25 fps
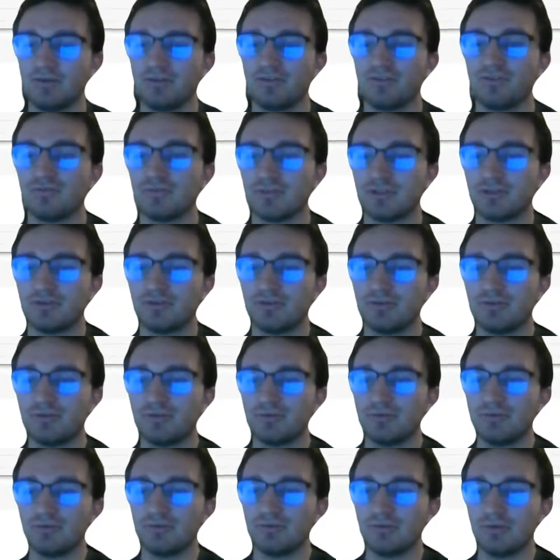So we'll do